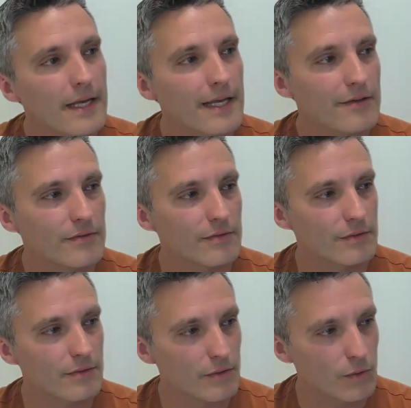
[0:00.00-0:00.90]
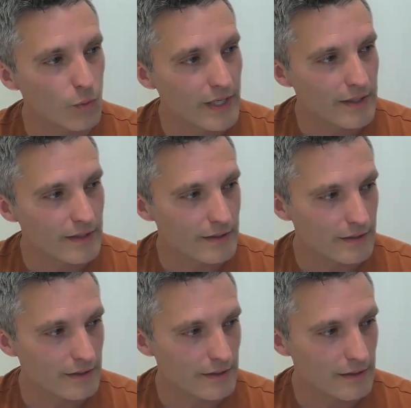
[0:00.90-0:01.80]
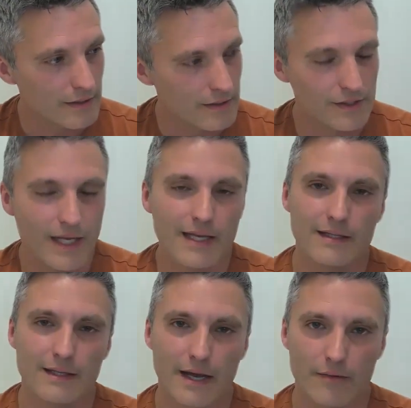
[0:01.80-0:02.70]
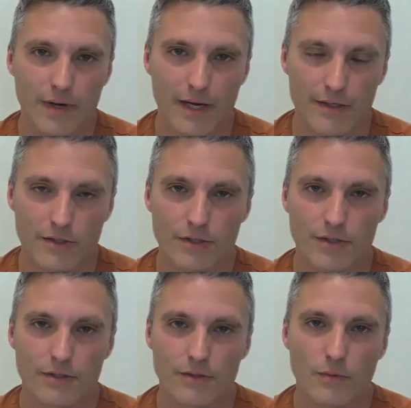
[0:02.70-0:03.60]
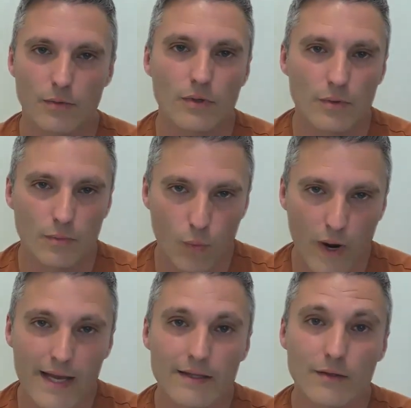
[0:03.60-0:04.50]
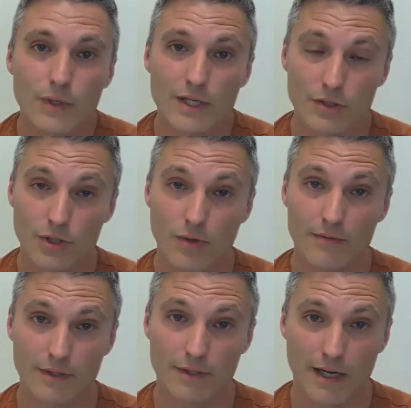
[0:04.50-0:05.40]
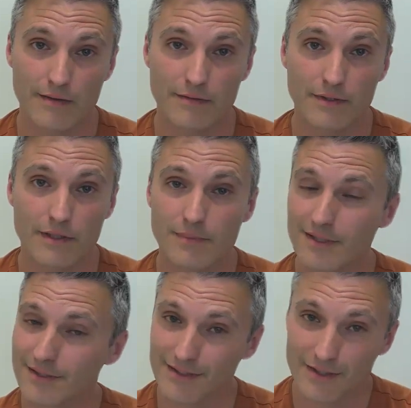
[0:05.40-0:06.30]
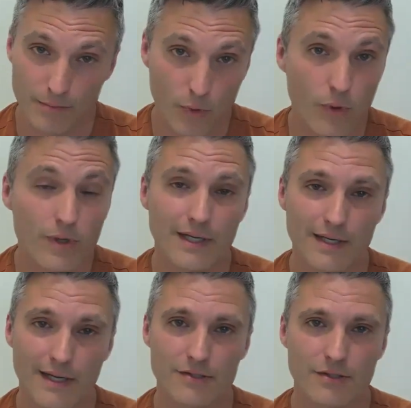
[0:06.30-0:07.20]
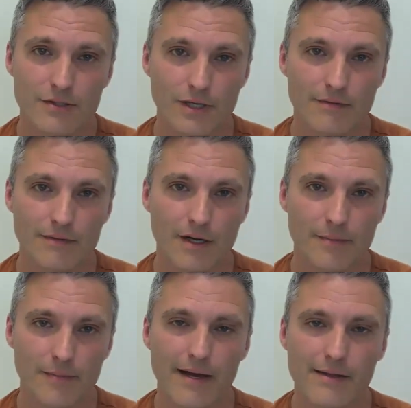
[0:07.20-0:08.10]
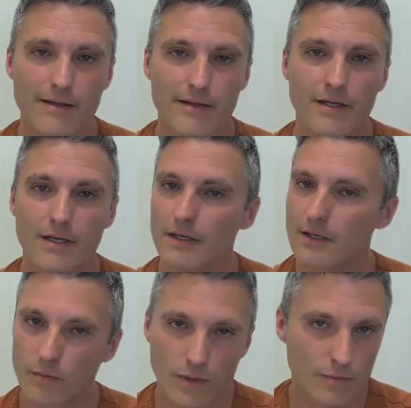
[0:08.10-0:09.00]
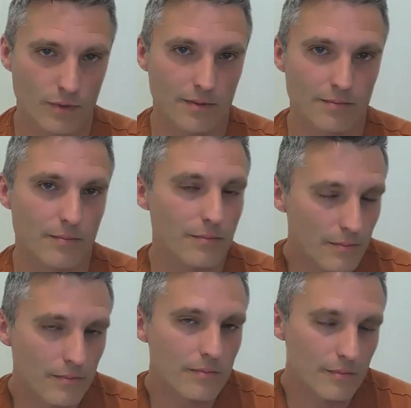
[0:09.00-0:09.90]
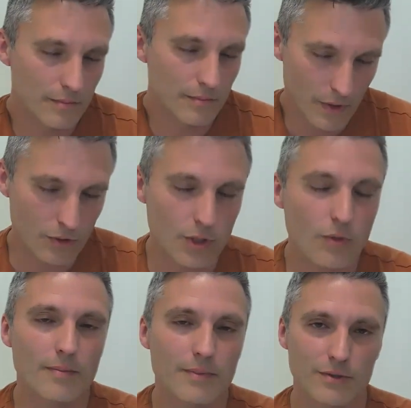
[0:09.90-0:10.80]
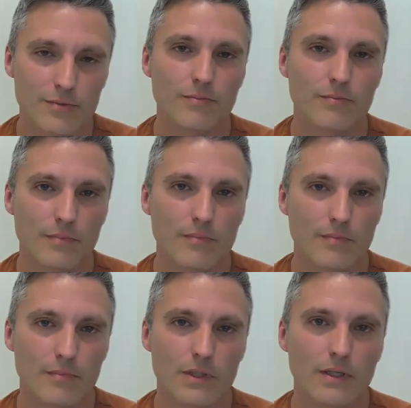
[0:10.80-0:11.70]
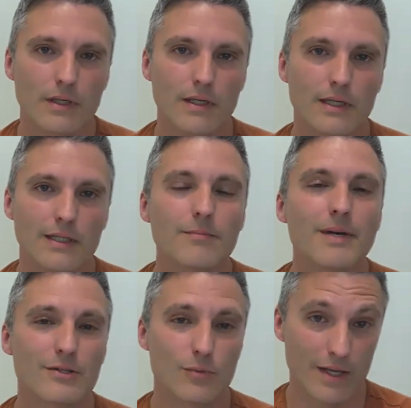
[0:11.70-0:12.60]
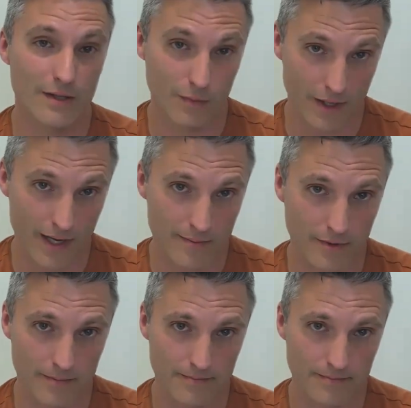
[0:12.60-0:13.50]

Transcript: If we can stay in that range, the way that we can show up for conflict, because it's important and necessary for our path, we're going to show up as in the best way that we're able.